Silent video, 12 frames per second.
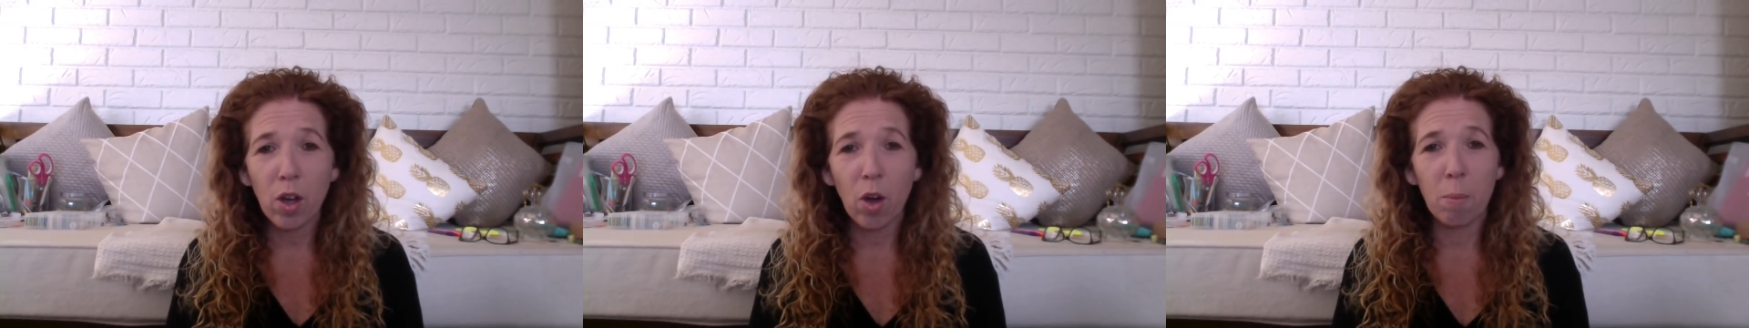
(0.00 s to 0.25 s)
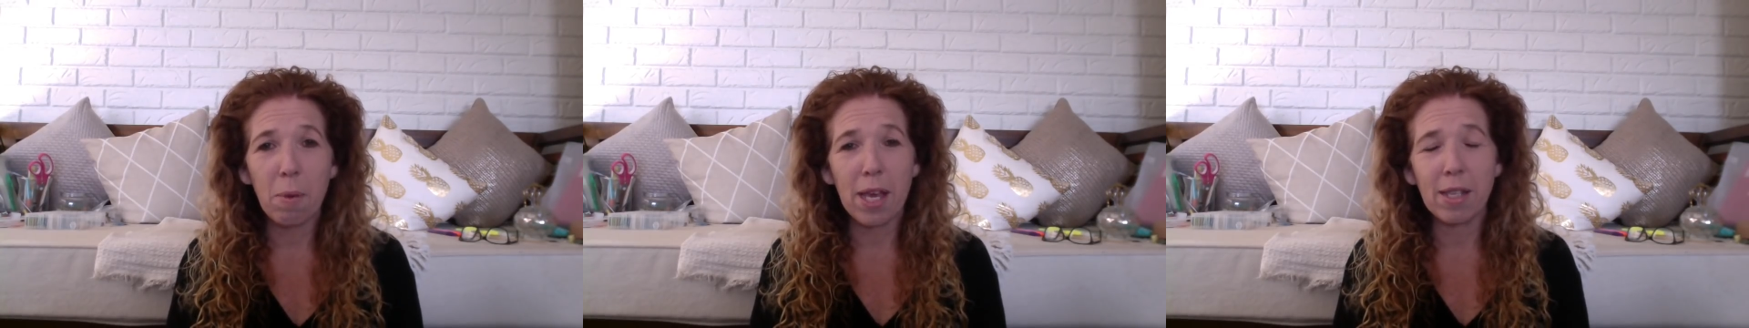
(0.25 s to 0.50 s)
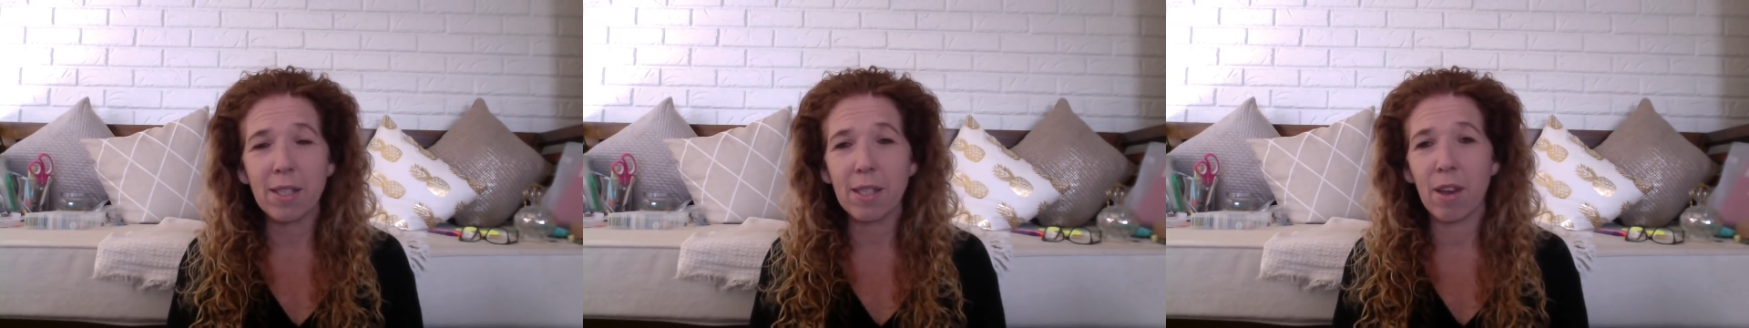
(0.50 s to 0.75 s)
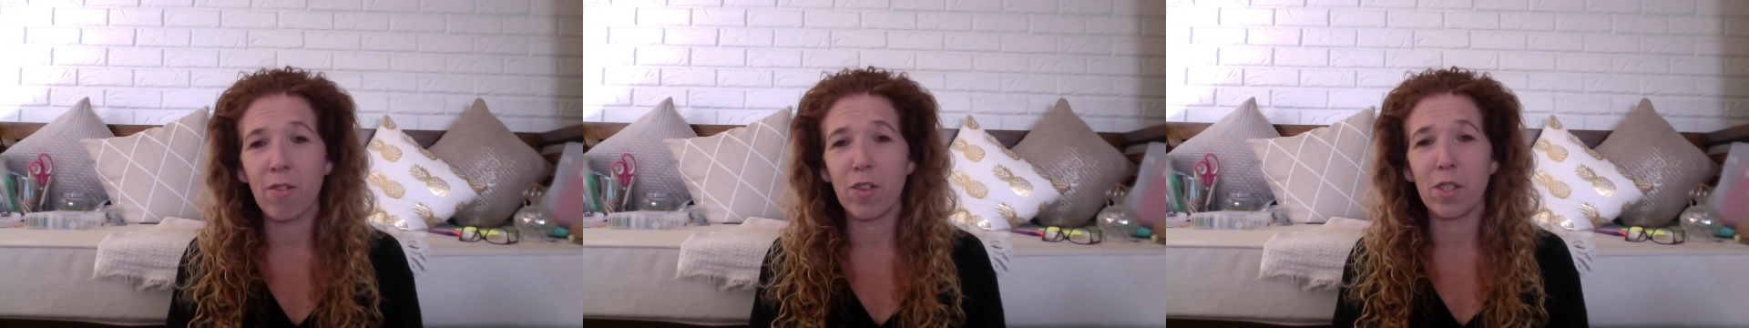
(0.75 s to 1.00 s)
comments
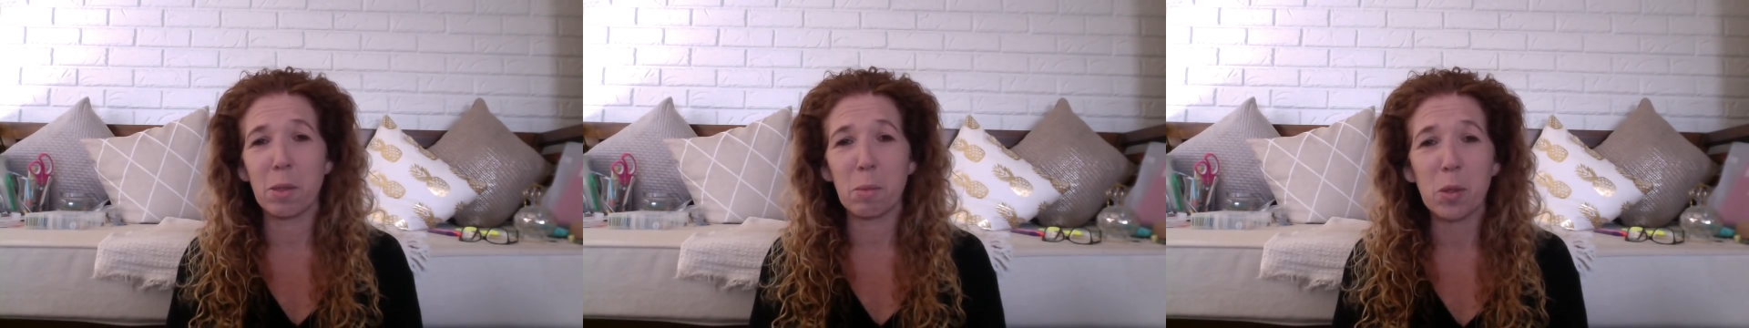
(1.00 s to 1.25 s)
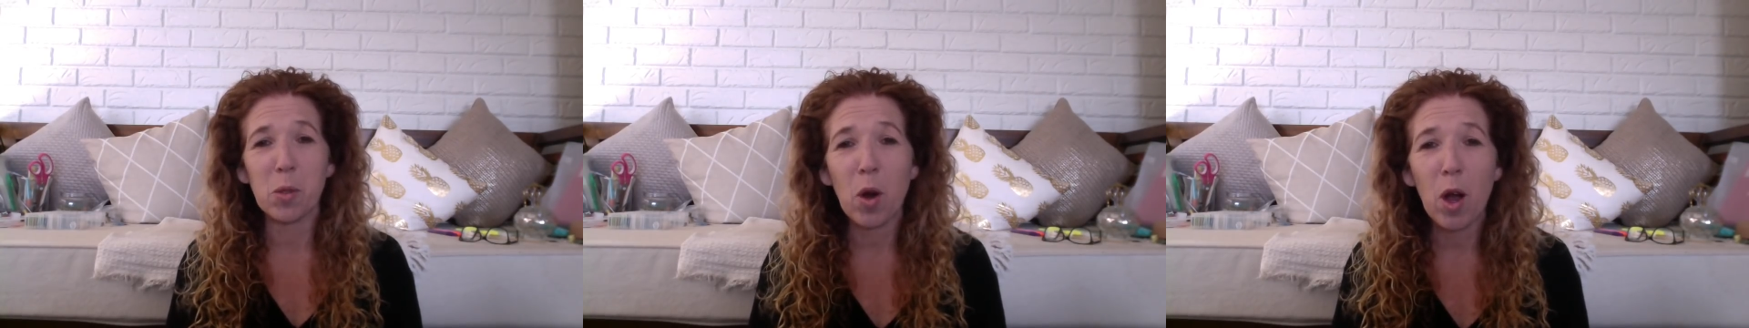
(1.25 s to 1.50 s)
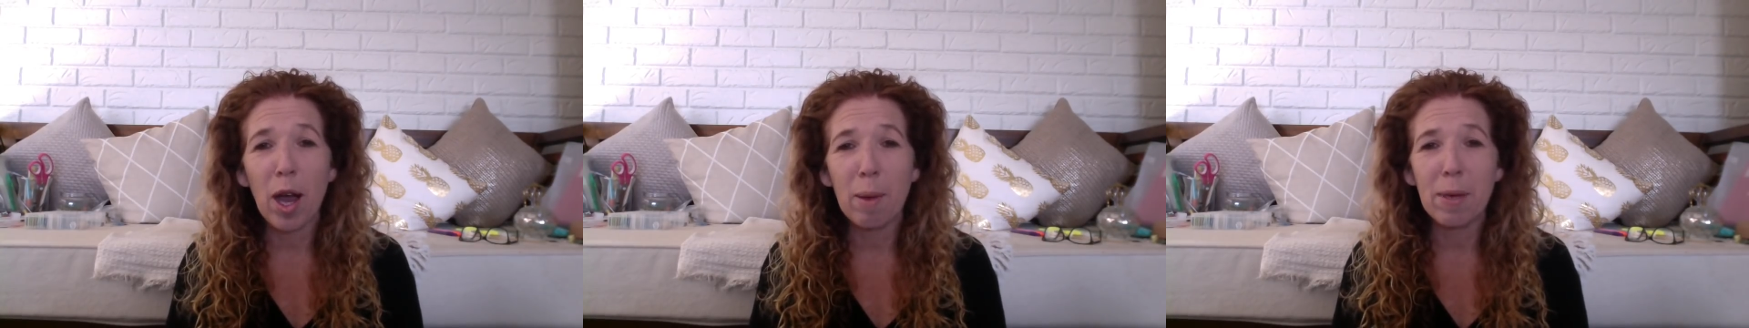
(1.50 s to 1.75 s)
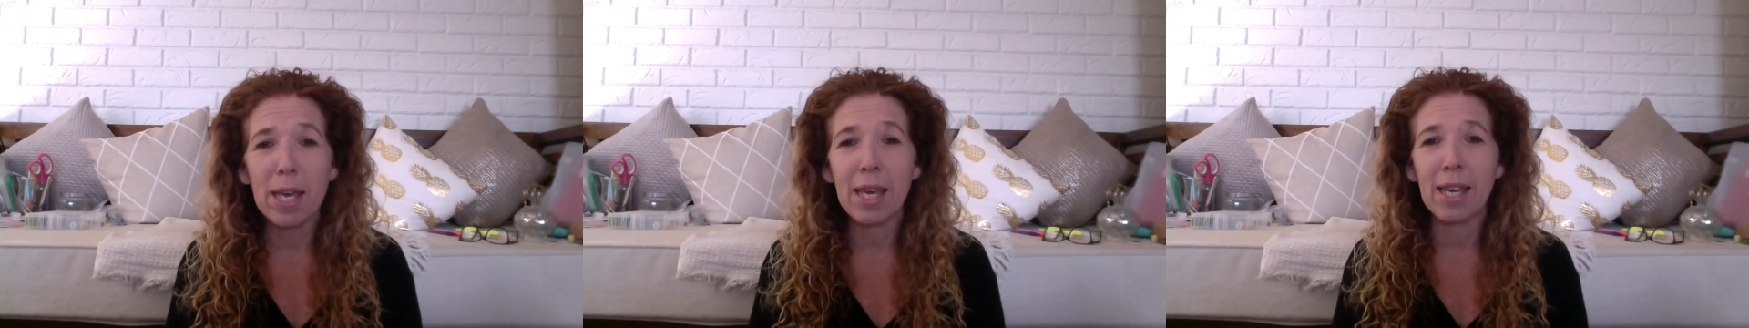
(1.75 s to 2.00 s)
and for
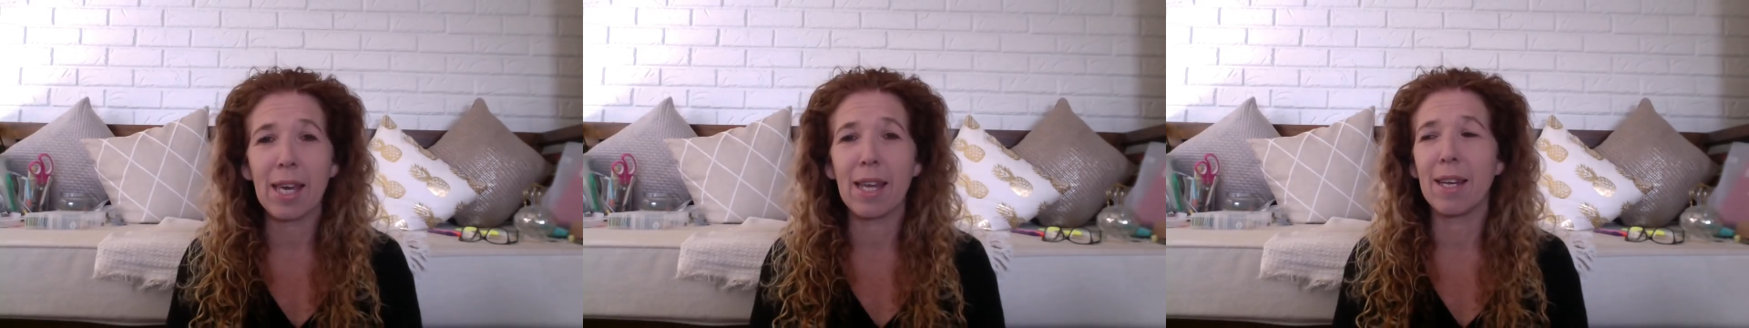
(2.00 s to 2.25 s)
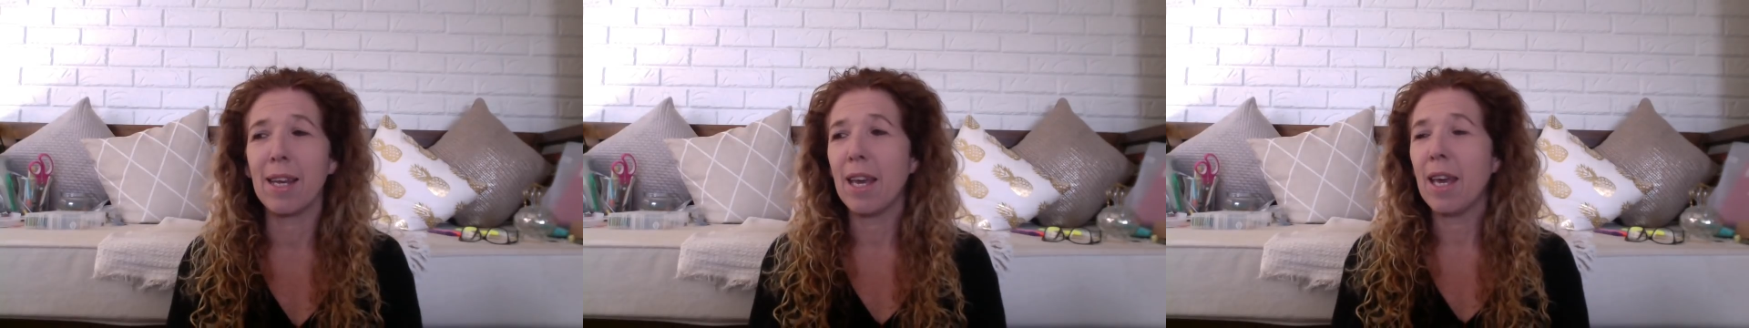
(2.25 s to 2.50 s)
subscribing and